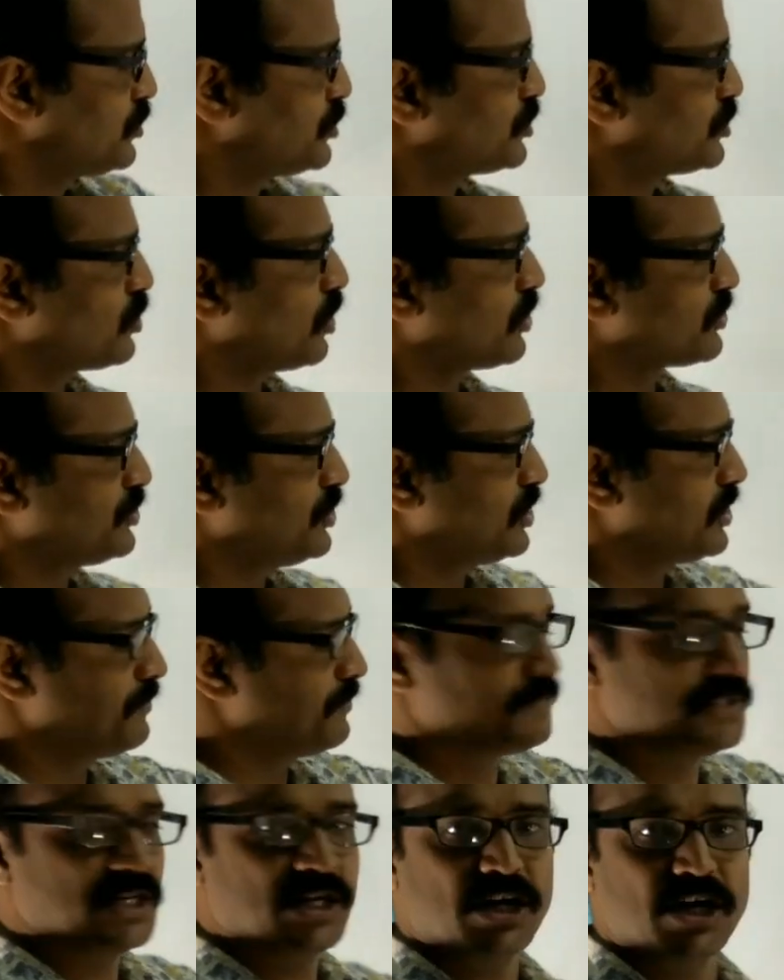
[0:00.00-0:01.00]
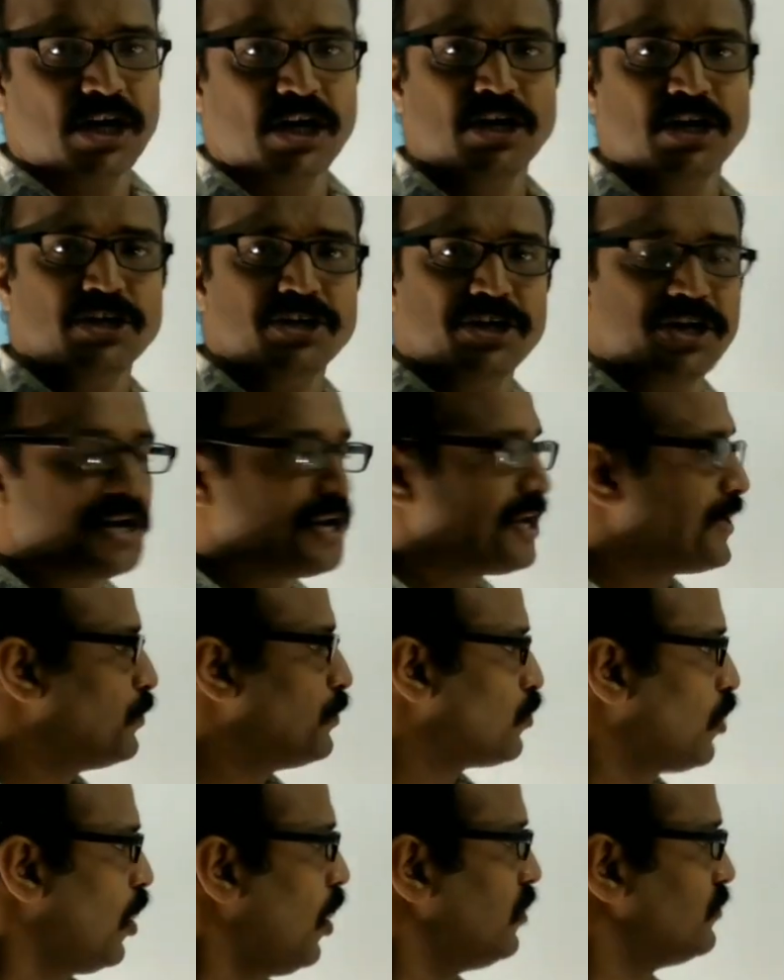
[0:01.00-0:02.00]
structure of the
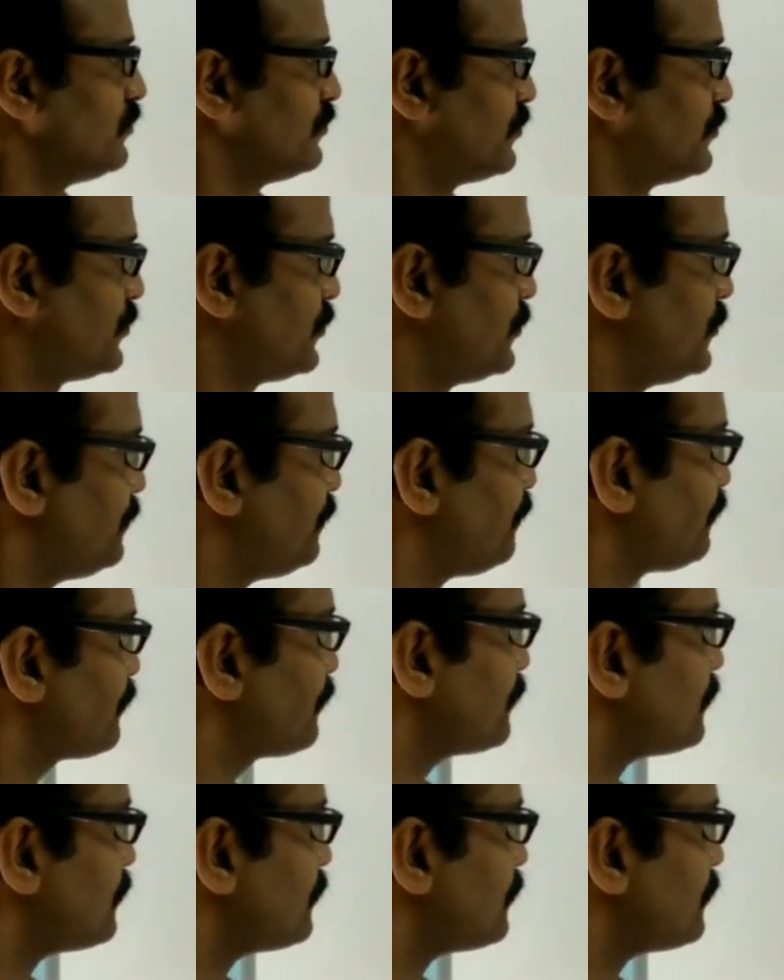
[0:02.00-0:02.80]
neurons.